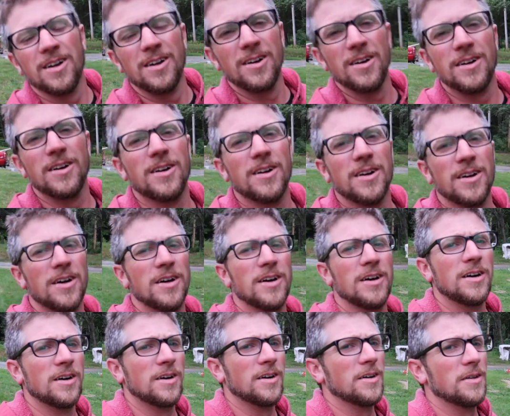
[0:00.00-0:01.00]

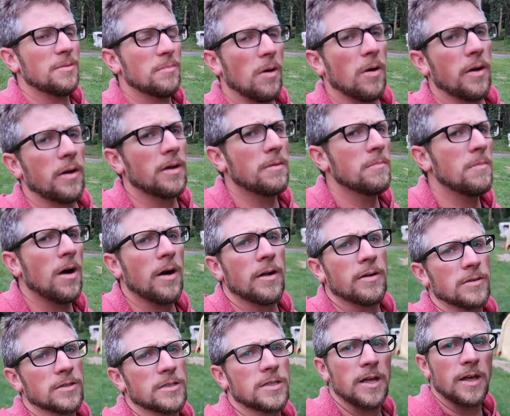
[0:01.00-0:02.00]
Good morning,
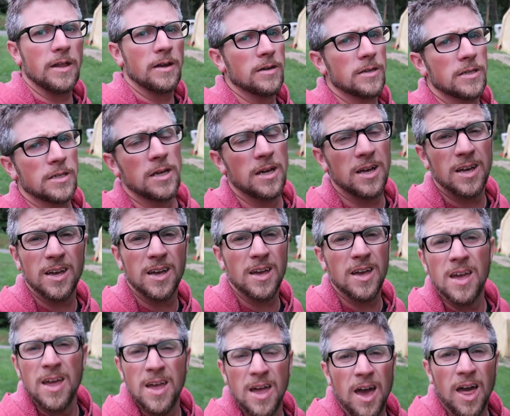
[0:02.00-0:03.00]
modern steaders.
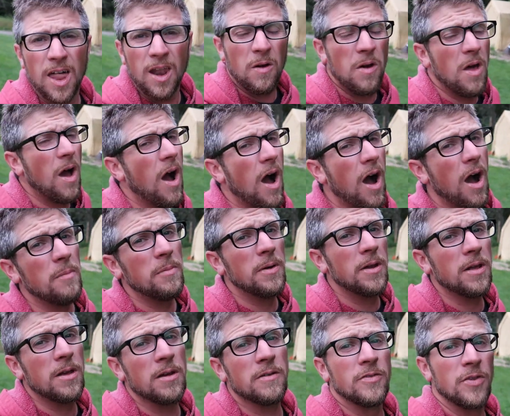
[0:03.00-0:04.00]
I don't know how
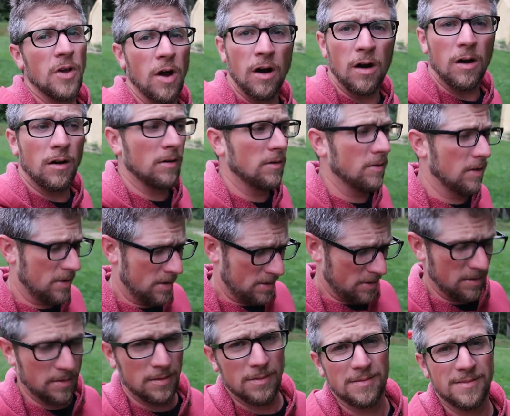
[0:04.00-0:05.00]
many of y'all,
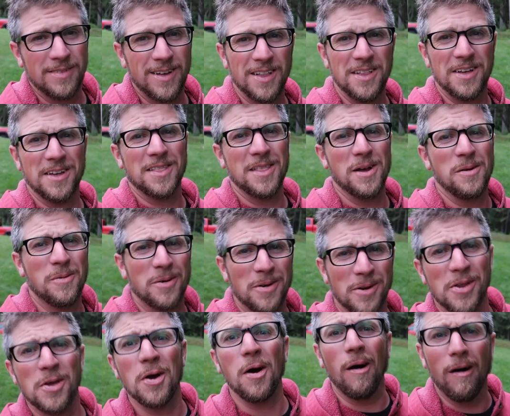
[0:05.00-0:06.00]
I like that
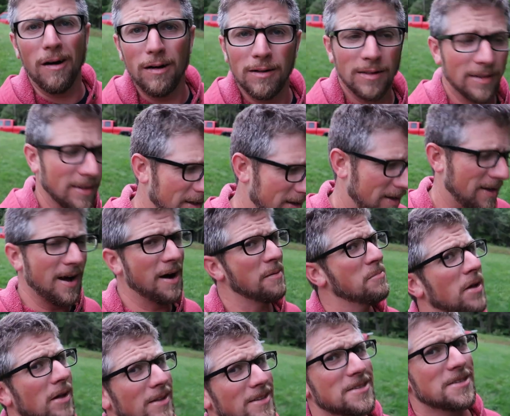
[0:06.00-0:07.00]
word, y'all.
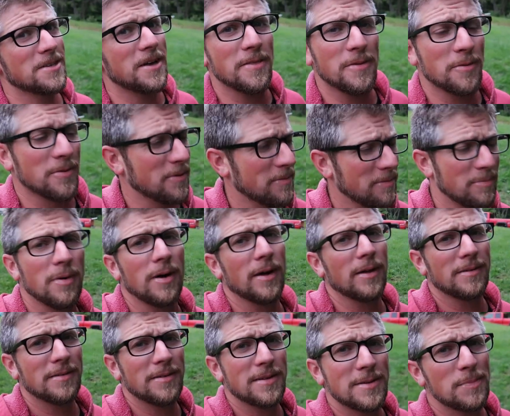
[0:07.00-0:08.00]
I'm not southern,
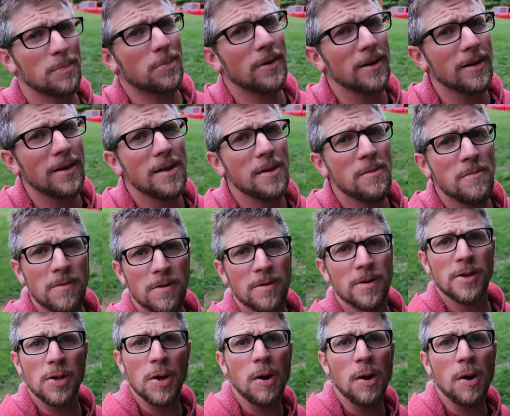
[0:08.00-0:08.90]
but that's a pretty neat word,